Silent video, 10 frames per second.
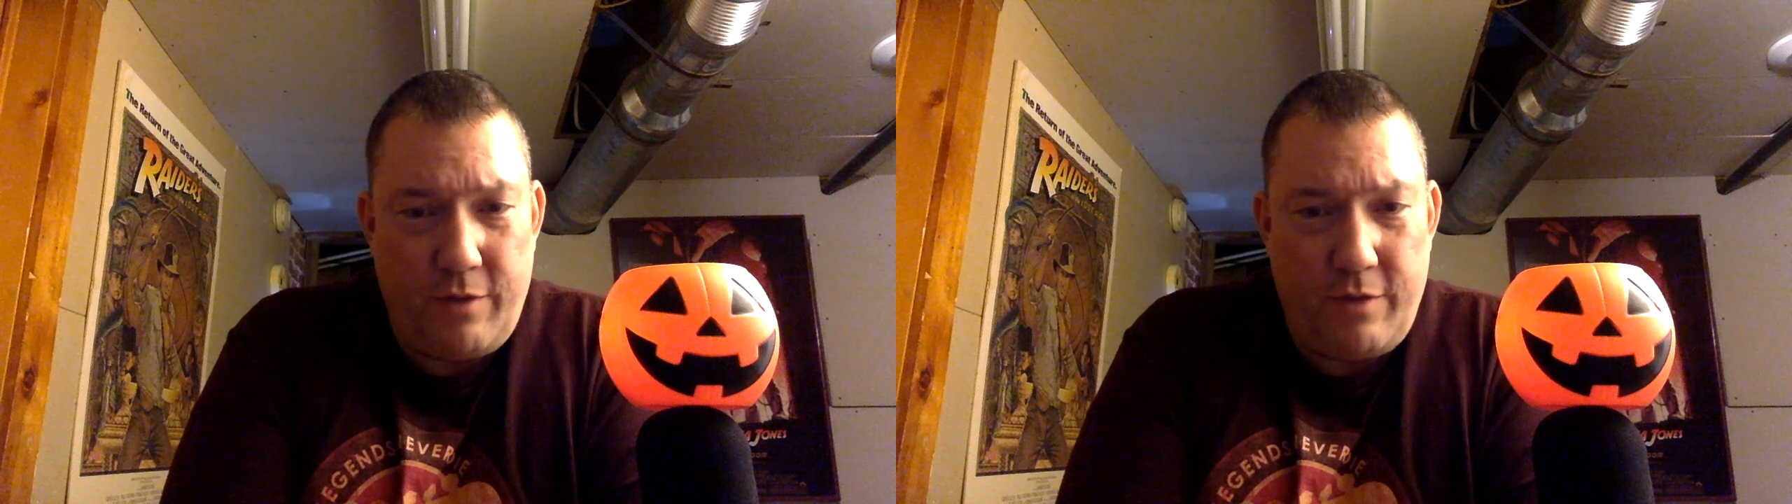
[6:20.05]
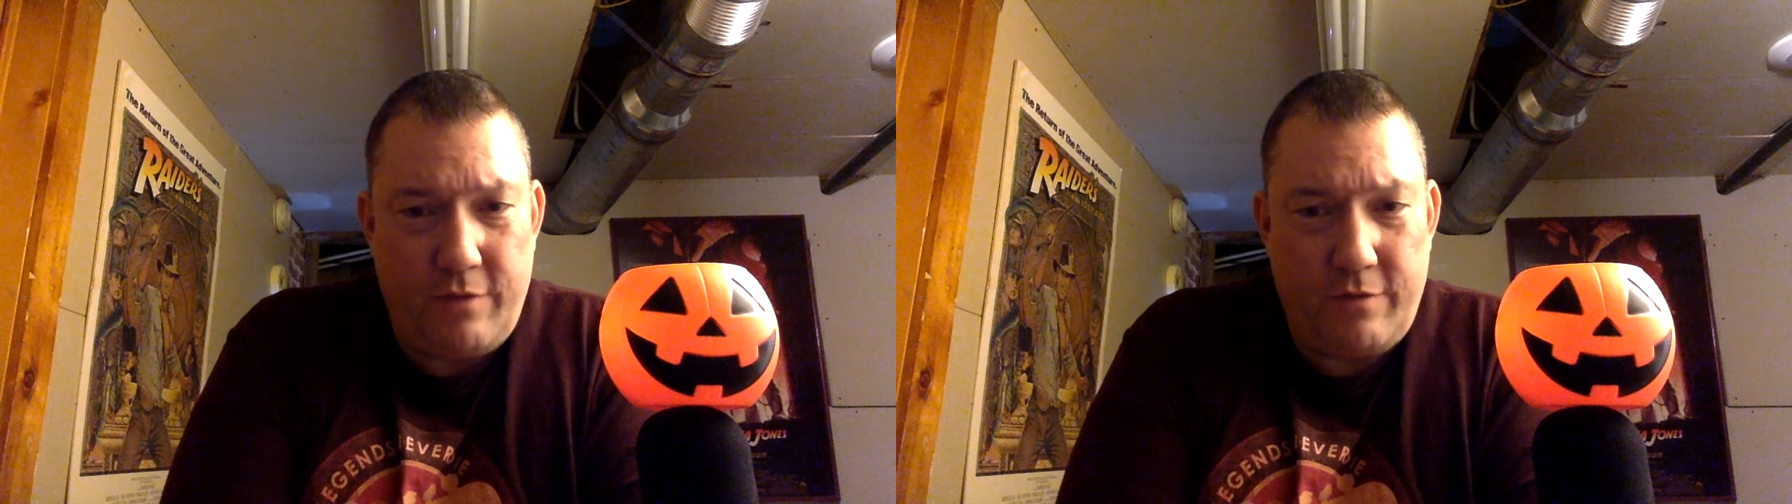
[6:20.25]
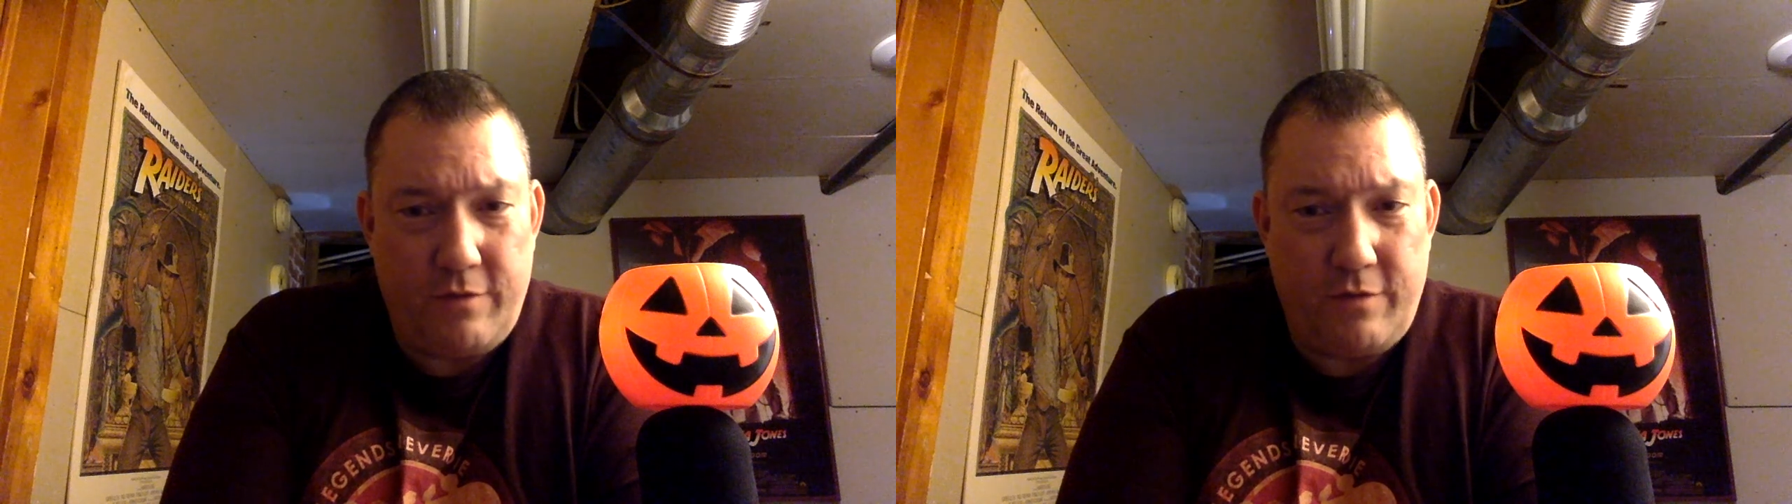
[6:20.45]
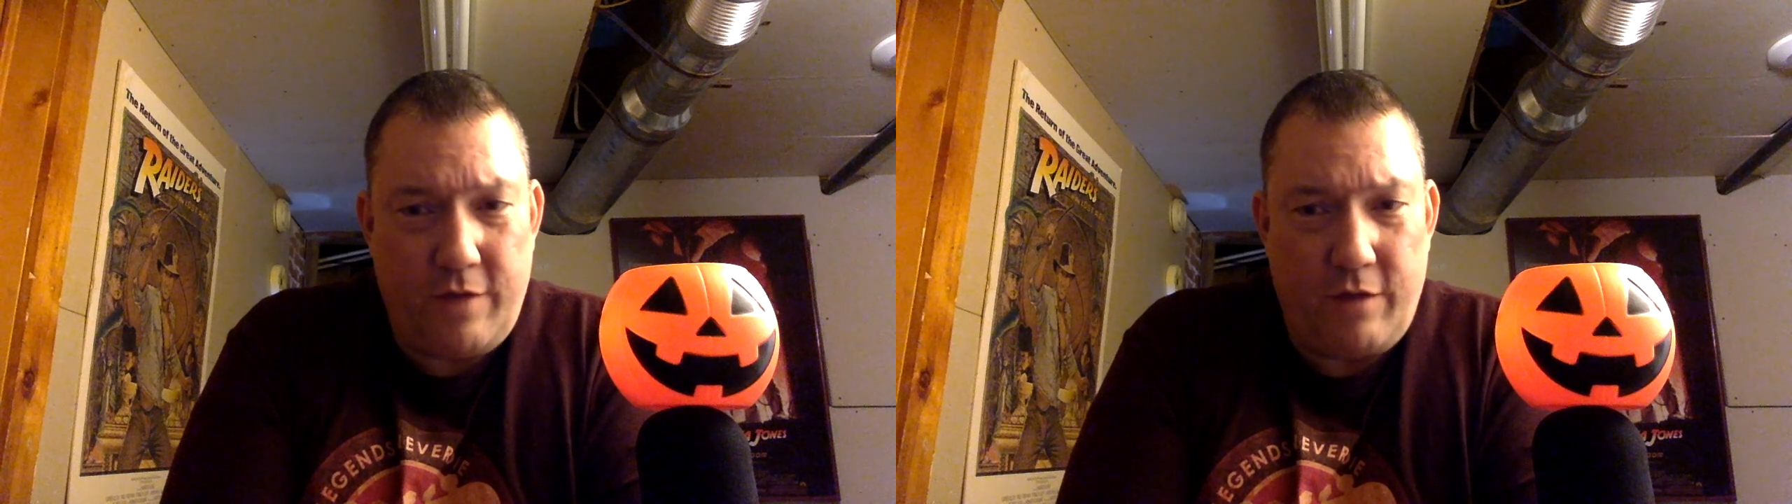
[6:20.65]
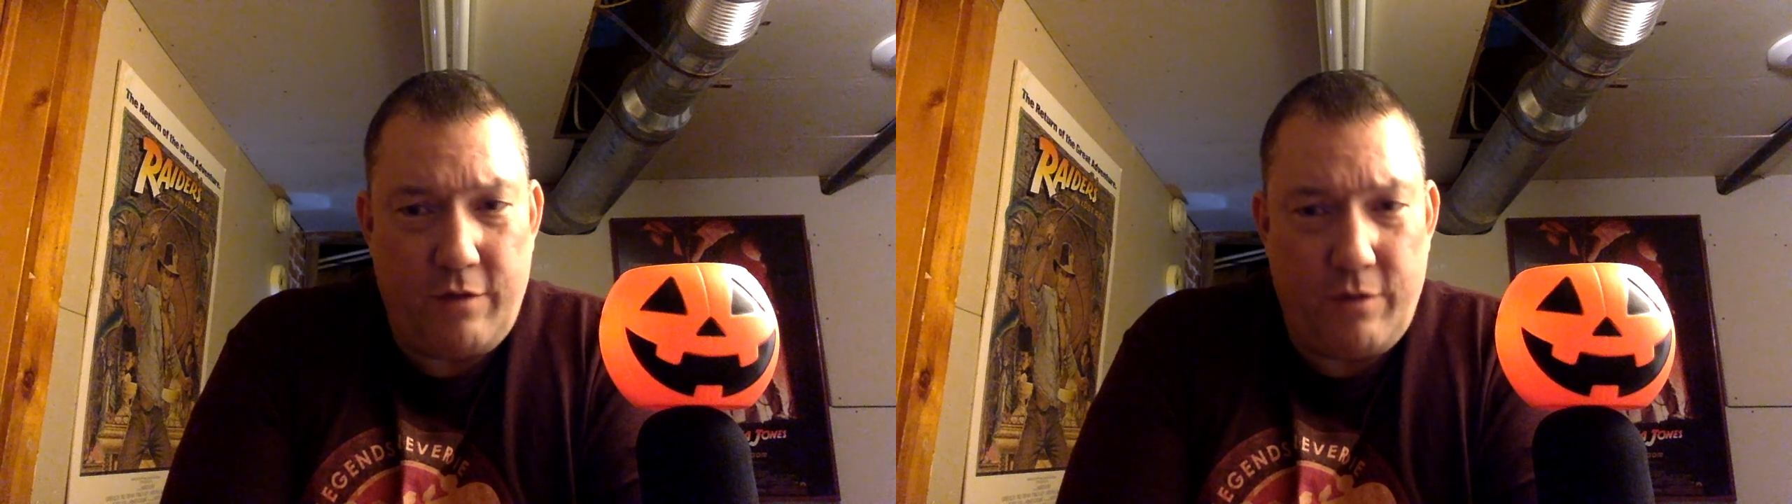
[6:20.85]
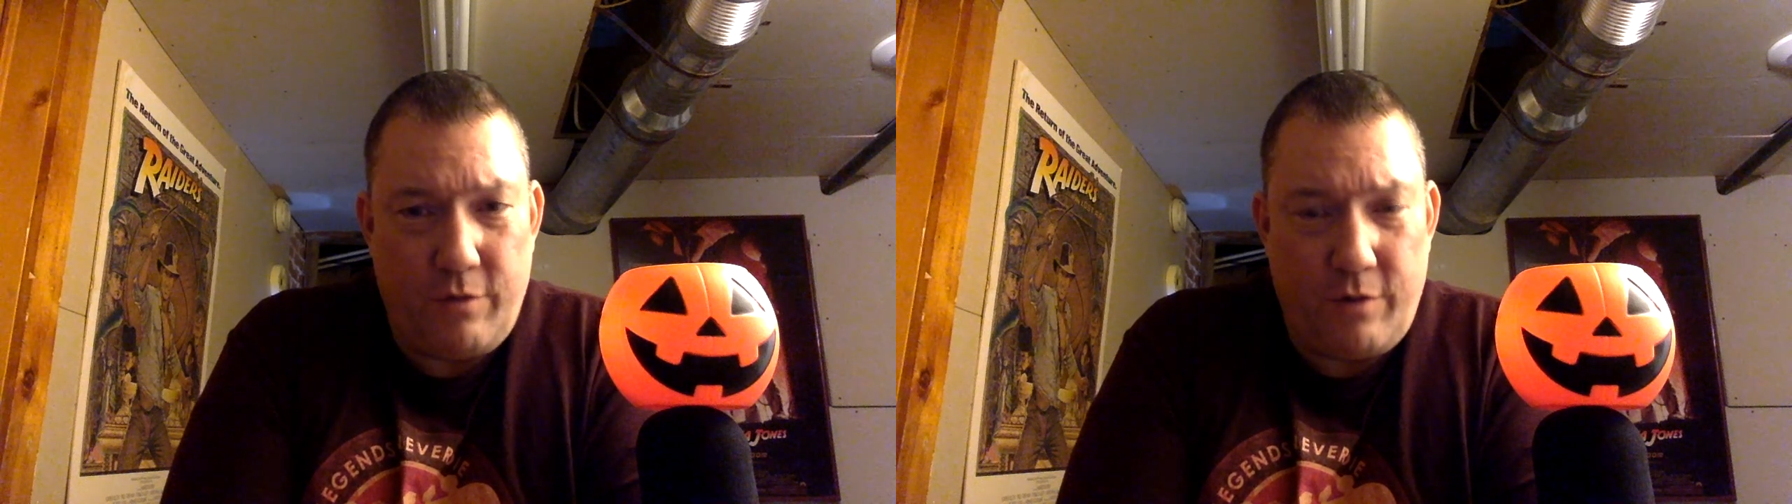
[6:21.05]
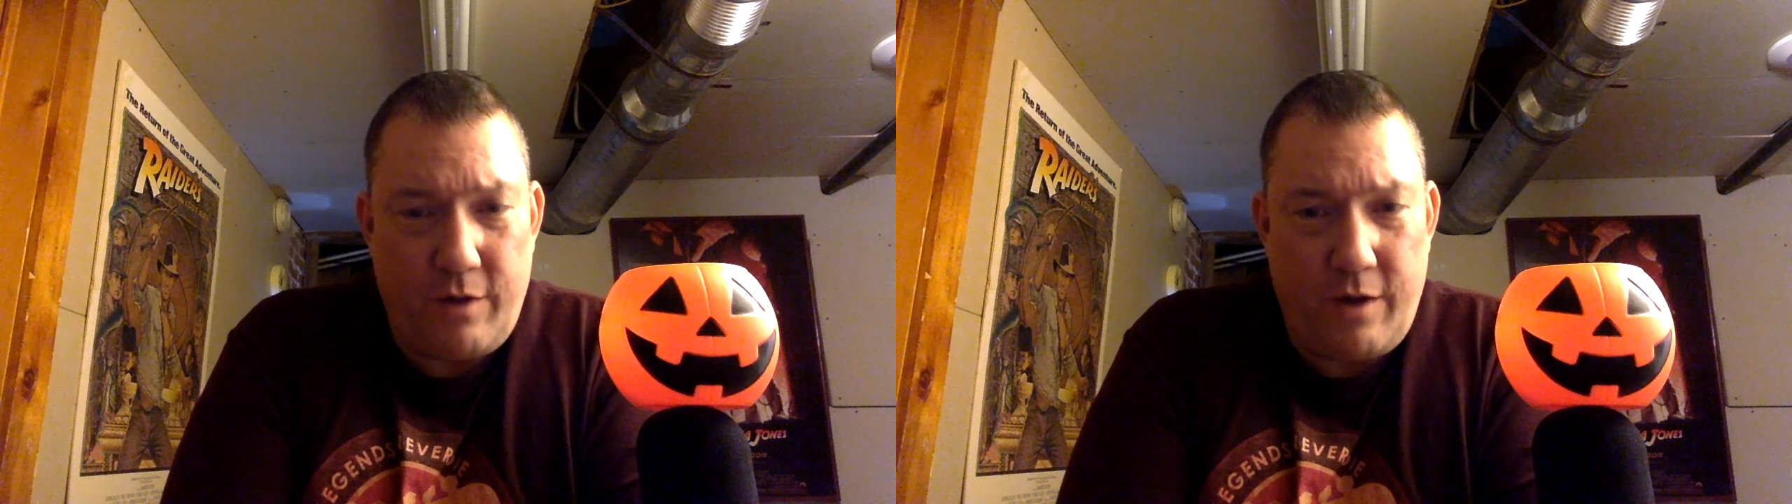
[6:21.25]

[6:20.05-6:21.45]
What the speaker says: this Hell Tour,